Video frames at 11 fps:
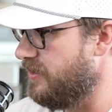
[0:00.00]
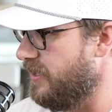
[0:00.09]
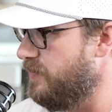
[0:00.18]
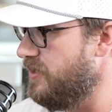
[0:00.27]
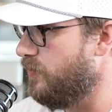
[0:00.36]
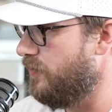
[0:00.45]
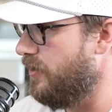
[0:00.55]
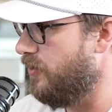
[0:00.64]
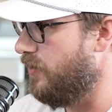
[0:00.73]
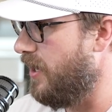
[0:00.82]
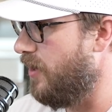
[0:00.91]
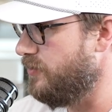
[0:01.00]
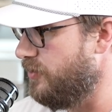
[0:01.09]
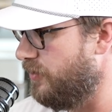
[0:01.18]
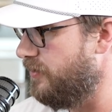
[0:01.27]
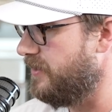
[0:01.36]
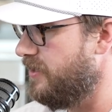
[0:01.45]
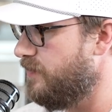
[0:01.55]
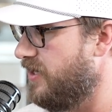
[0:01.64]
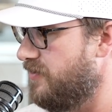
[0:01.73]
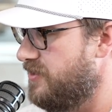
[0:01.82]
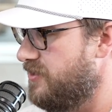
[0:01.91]
and let people know how you're thinking
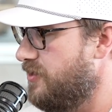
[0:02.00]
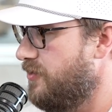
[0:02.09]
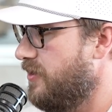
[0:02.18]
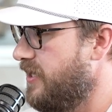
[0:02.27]
about this in your